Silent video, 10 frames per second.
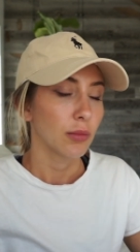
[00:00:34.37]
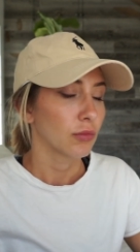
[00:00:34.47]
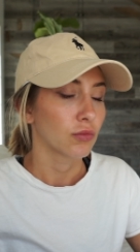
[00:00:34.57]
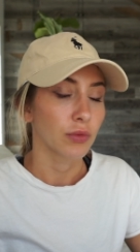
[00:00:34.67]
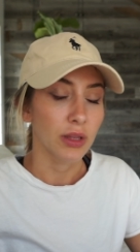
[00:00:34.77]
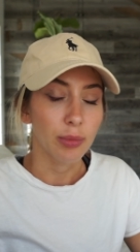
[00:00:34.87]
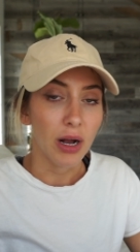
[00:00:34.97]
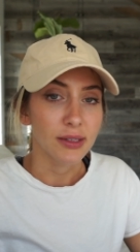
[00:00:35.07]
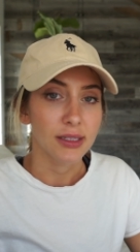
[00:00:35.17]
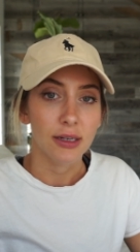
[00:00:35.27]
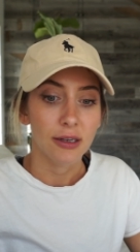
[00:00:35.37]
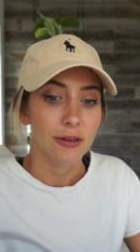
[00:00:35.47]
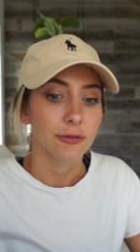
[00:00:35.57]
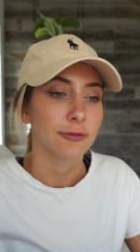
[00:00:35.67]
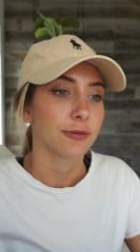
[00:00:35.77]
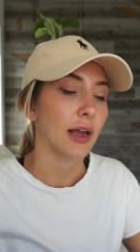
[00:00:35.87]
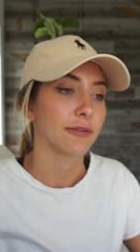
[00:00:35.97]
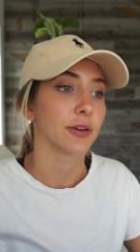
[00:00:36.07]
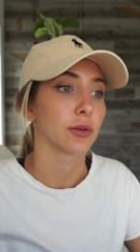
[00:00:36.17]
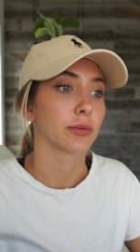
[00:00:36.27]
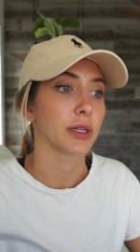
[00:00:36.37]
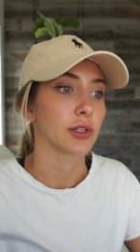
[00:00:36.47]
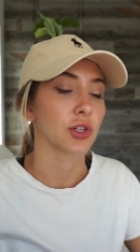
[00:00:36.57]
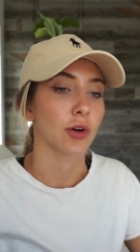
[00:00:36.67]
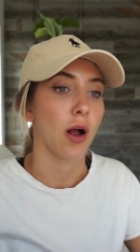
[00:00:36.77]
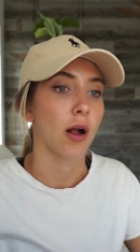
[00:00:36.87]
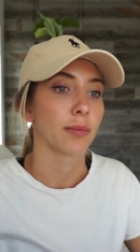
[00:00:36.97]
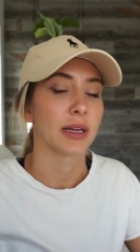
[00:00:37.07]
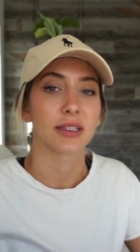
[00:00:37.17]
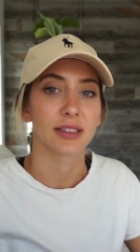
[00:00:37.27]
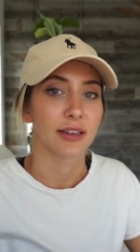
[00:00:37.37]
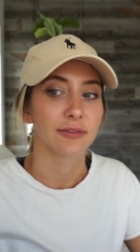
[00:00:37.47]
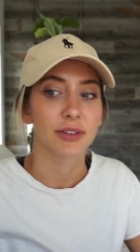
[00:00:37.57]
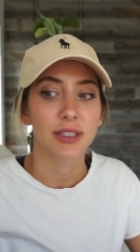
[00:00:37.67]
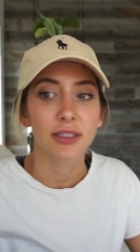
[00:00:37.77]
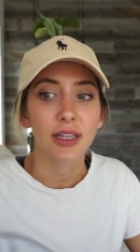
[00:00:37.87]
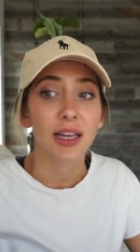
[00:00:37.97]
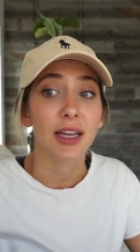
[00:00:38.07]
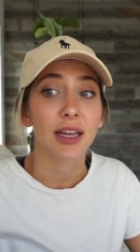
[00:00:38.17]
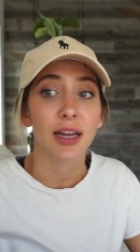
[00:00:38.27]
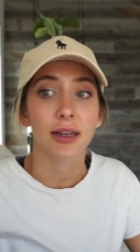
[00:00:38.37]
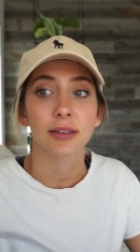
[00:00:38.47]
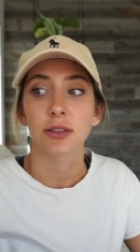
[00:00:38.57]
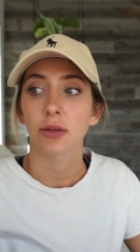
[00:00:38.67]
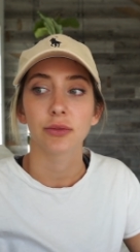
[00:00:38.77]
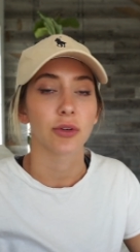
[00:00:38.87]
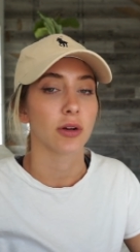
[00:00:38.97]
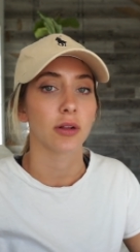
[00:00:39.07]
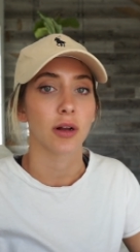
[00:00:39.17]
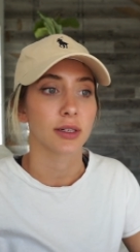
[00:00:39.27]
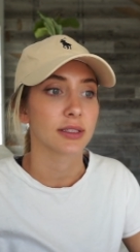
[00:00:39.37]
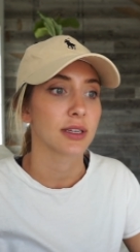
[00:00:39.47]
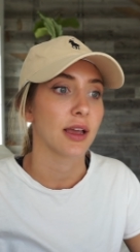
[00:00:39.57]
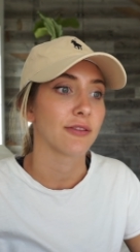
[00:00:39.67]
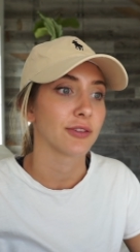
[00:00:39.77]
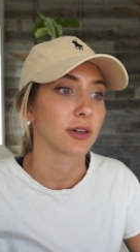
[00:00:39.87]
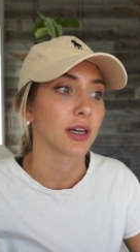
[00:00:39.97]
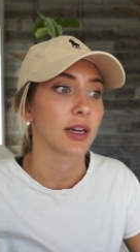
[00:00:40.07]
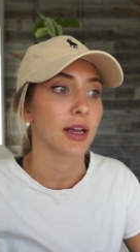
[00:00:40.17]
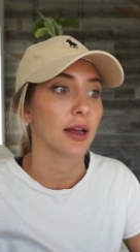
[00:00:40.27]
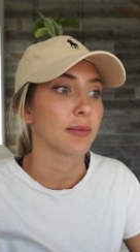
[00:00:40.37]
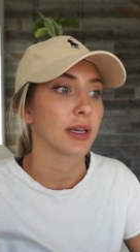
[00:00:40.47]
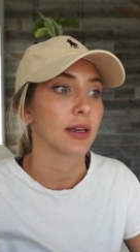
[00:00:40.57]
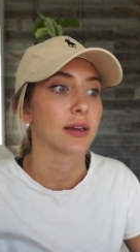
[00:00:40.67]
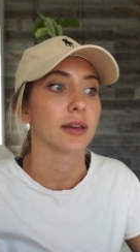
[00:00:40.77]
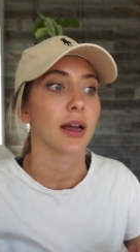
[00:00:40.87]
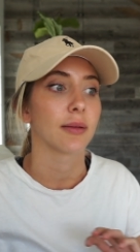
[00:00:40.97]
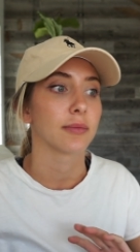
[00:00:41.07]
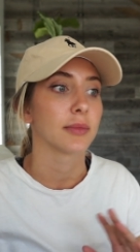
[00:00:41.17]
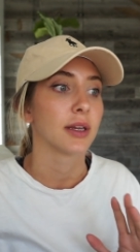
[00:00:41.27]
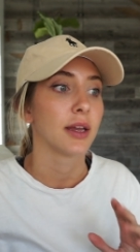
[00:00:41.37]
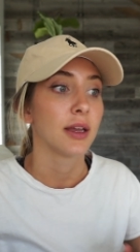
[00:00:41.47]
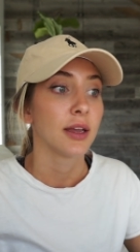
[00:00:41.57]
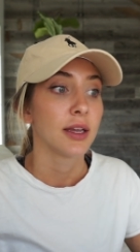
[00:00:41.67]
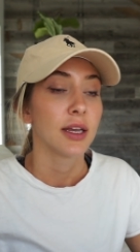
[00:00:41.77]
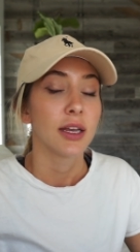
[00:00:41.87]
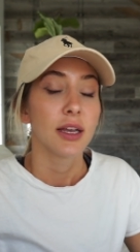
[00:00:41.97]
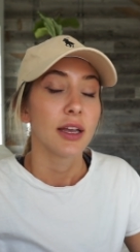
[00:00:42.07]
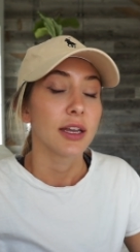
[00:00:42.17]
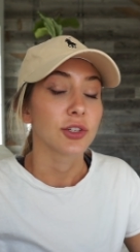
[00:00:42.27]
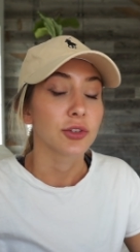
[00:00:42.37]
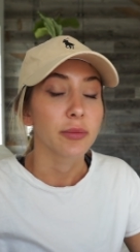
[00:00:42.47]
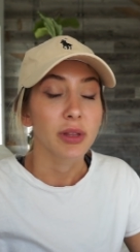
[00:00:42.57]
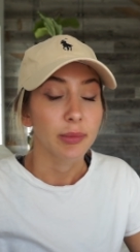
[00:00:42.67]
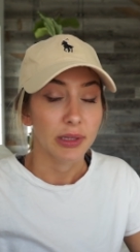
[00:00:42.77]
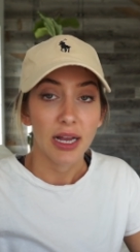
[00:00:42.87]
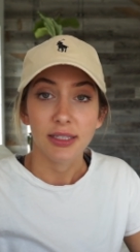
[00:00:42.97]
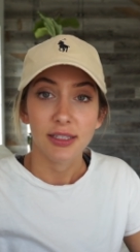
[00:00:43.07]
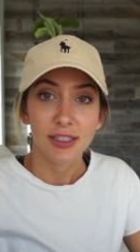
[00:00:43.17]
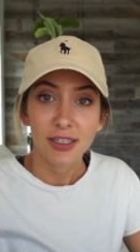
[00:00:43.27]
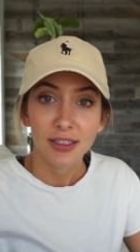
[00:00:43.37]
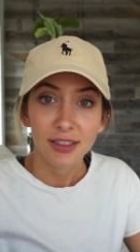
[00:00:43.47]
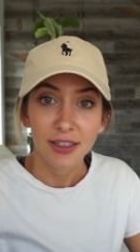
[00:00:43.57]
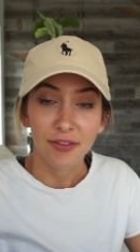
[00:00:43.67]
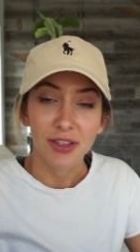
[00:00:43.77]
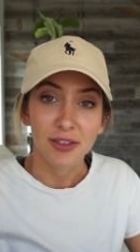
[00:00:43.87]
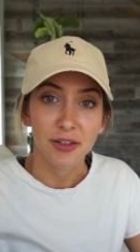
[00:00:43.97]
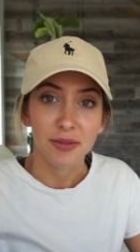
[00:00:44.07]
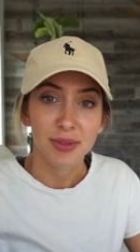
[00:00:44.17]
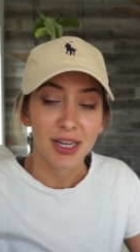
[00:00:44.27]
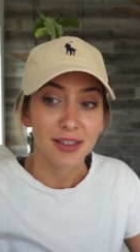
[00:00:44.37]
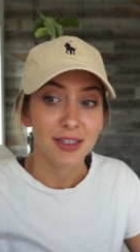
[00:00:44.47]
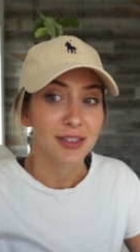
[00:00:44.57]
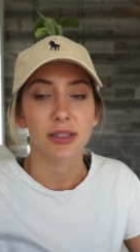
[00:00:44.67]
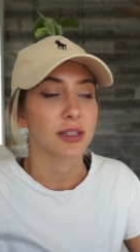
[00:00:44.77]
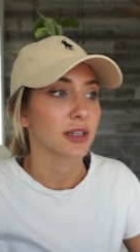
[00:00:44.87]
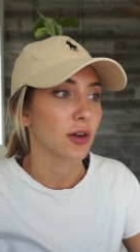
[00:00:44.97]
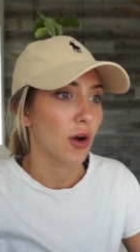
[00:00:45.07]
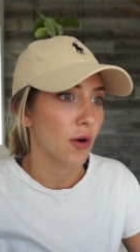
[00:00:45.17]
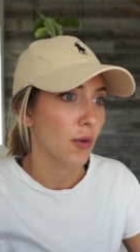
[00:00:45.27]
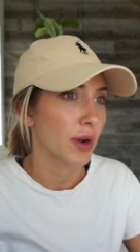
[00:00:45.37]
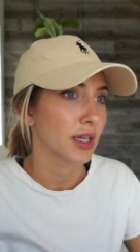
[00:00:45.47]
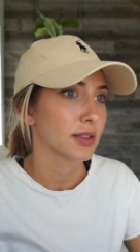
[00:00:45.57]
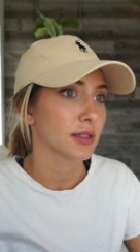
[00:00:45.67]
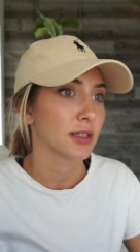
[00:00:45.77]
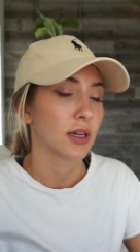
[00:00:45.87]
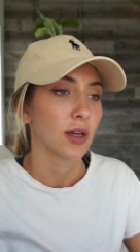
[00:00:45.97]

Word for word: really positive. I feel really strong mentally and physically, and overall, honestly, I feel good. I mean, I'm extremely blessed given the circumstances. It can always